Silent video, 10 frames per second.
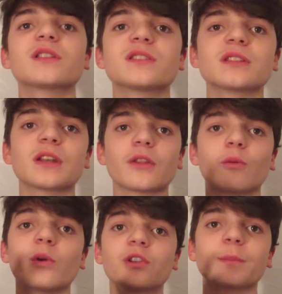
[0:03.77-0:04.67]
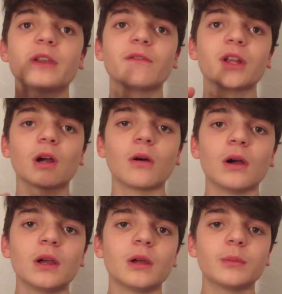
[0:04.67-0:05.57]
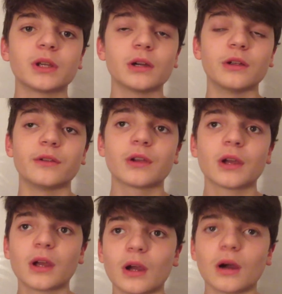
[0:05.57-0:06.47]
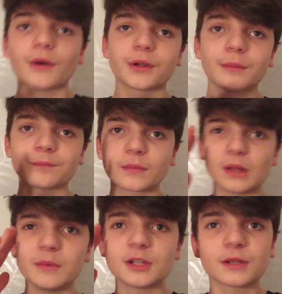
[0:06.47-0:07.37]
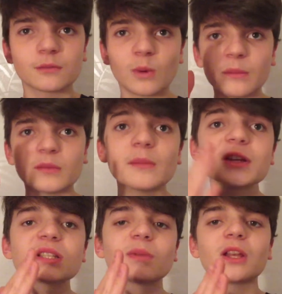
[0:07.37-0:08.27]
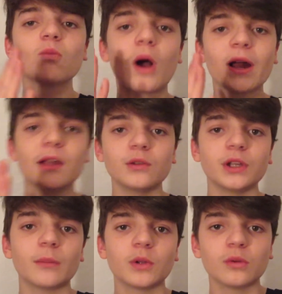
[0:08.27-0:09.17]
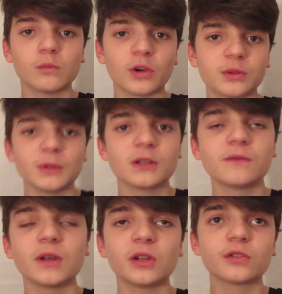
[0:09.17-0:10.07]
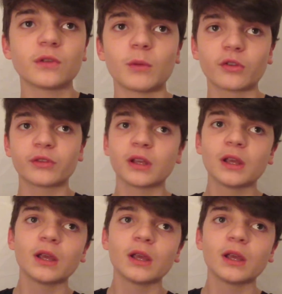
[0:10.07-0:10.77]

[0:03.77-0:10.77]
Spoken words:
this is another Widowspeak video, because, okay, let me explain why I only upload Widowspeak videos mostly.